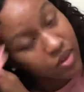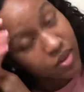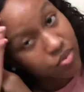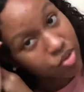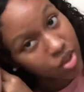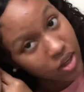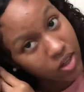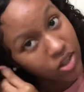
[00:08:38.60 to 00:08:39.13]

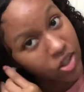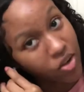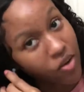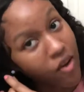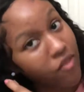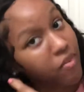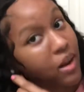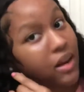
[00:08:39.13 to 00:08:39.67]
Trying to show
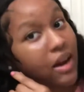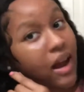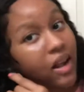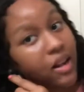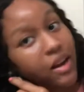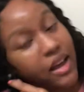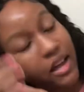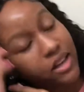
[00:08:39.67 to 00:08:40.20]
off my
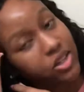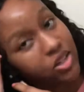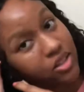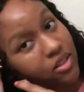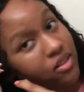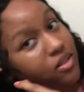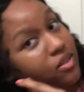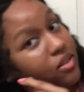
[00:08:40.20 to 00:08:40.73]
dollar
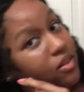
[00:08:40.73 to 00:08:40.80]
edges